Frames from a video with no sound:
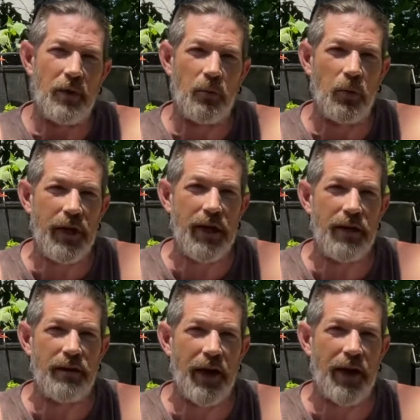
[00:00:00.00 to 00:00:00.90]

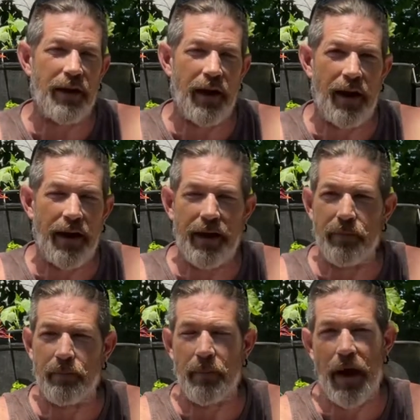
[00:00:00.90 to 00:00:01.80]
weed that I
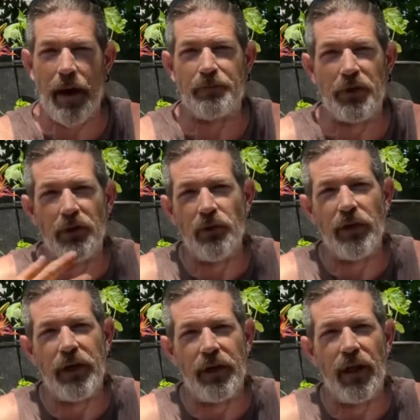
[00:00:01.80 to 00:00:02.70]
am
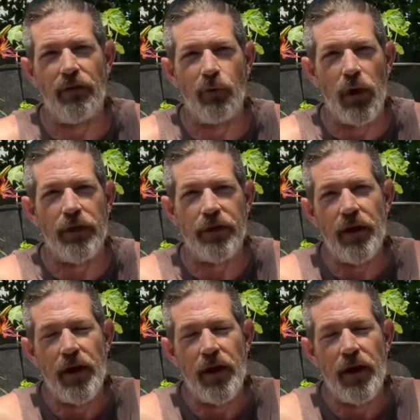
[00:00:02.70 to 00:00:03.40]
absolutely in love with.